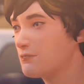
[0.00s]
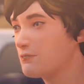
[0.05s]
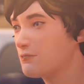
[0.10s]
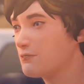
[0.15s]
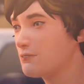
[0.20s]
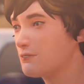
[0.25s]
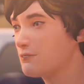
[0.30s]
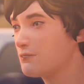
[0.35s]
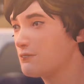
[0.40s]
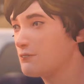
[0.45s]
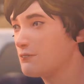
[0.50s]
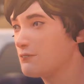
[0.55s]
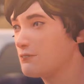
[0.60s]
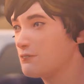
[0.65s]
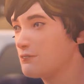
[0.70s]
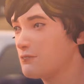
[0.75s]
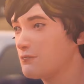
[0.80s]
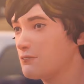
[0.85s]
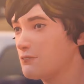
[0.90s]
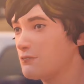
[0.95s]

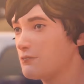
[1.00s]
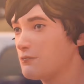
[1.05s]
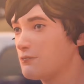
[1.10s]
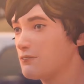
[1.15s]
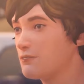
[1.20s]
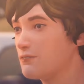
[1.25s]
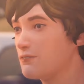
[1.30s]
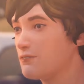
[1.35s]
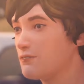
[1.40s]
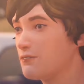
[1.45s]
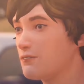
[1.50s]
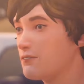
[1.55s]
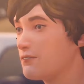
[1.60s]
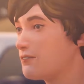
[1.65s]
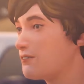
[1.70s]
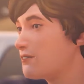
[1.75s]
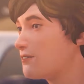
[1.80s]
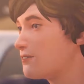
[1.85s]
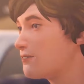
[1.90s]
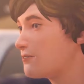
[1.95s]

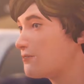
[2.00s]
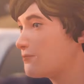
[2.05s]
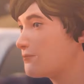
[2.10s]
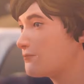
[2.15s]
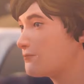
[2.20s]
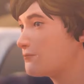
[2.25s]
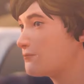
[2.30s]
No one is speaking in this clip.